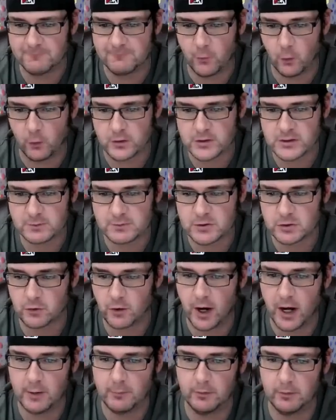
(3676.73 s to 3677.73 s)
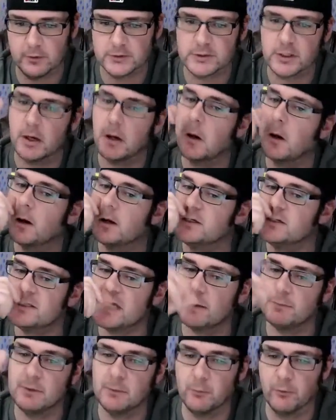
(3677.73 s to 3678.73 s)
504
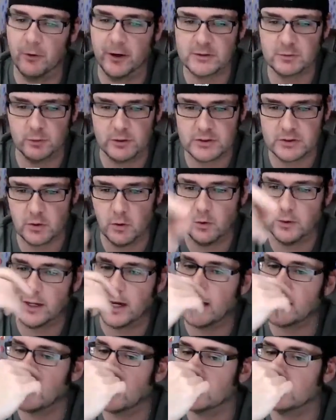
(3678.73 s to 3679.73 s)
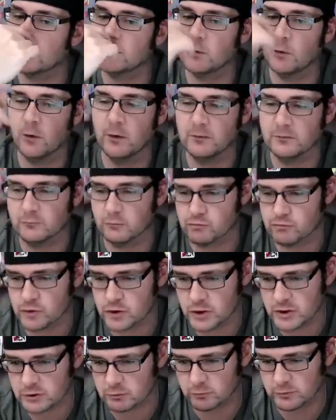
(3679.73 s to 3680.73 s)
subscribers. Zebby Bricks, what's going on? How
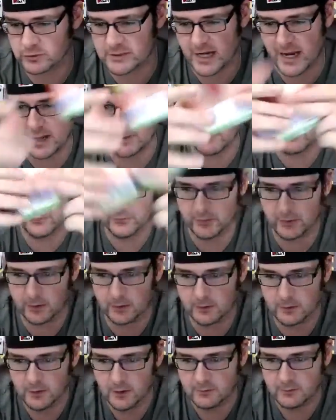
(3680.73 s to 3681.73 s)
you doing? Just in time